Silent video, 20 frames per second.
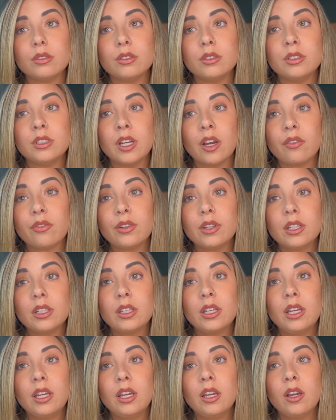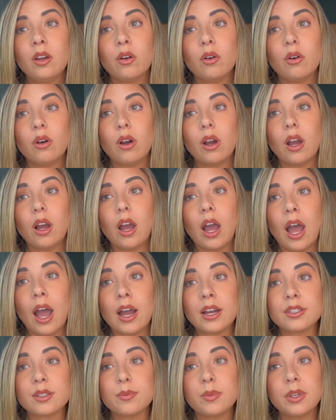Definitely
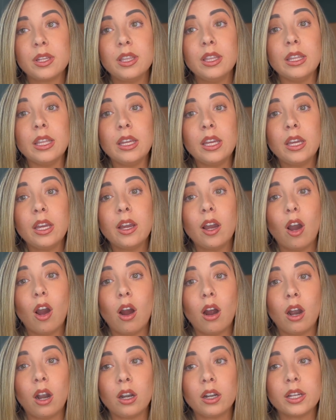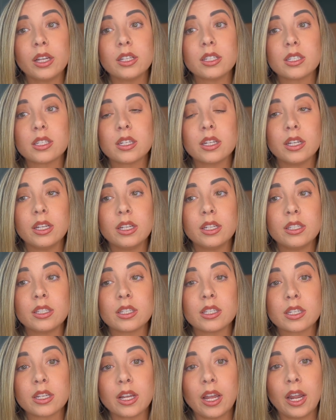has been the hardest and
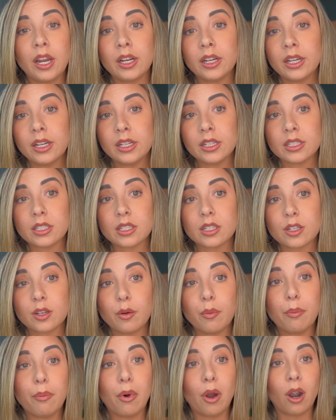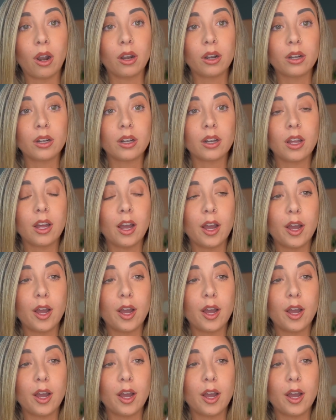scariest part